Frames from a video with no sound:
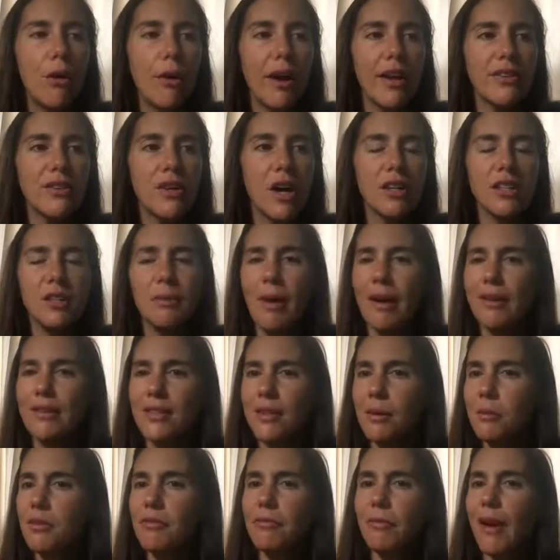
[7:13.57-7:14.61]
talked about
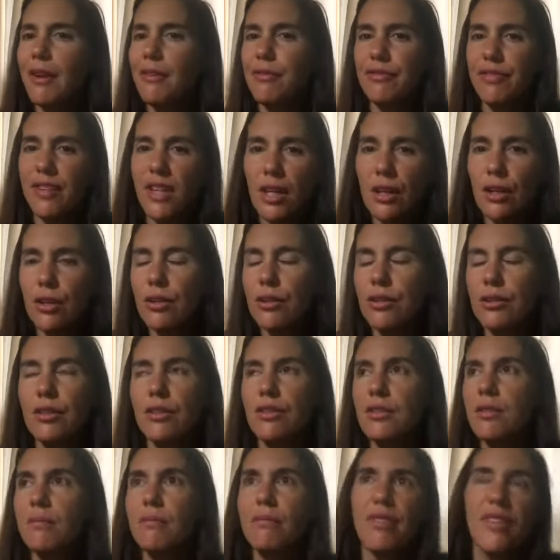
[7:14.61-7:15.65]
some of my fears
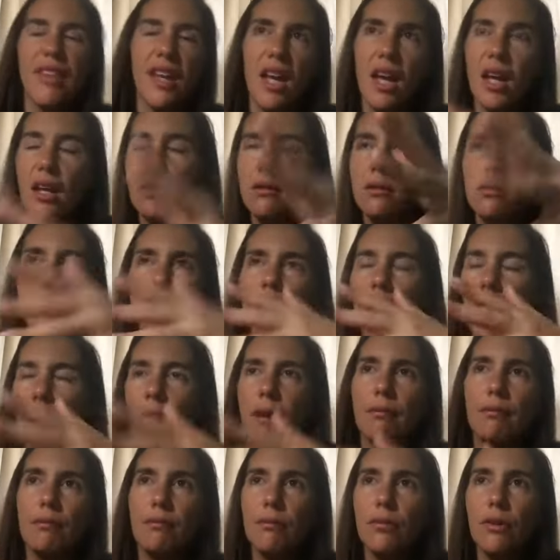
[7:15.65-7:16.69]
and some things that
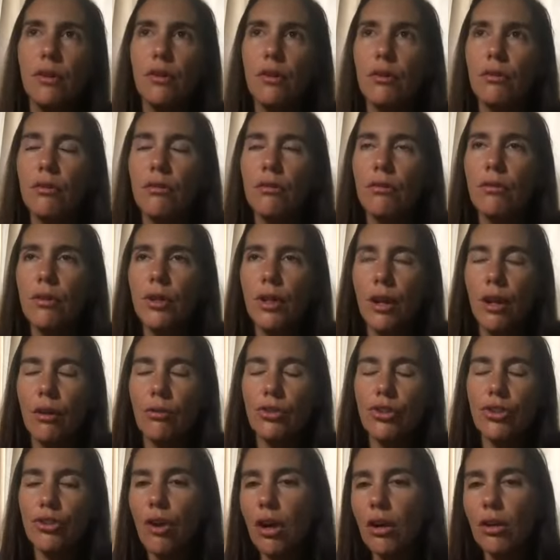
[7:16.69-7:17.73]
I, you know,
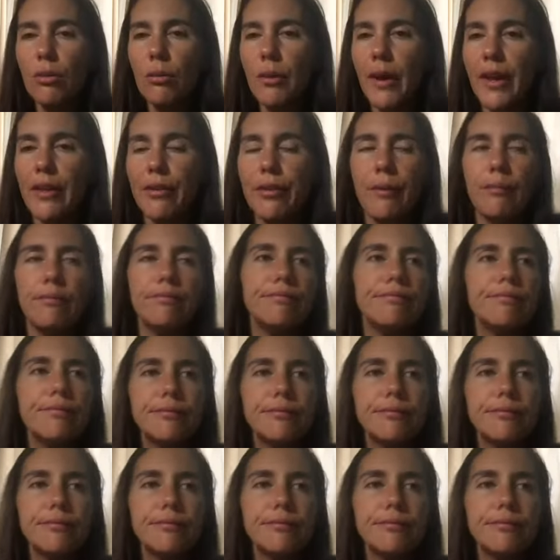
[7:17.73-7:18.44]
struggle with. And